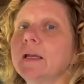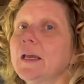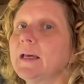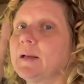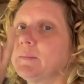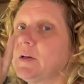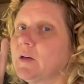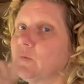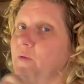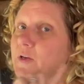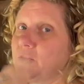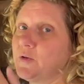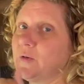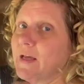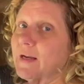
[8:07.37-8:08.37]
and I'm going to
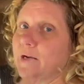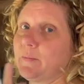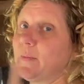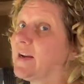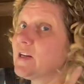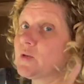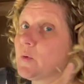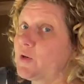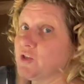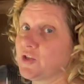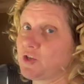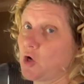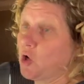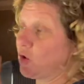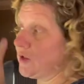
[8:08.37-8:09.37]
redo that, and I may as well
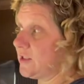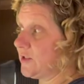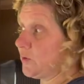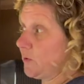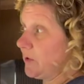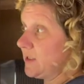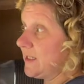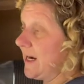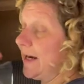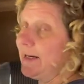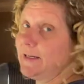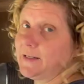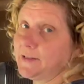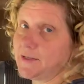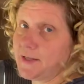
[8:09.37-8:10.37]
just all sort of tie
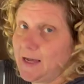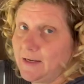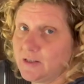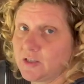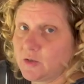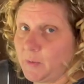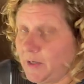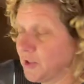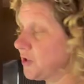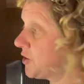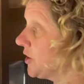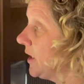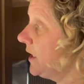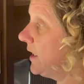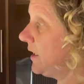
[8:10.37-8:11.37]
it into that switch
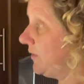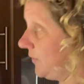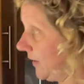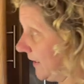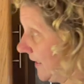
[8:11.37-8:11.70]
if I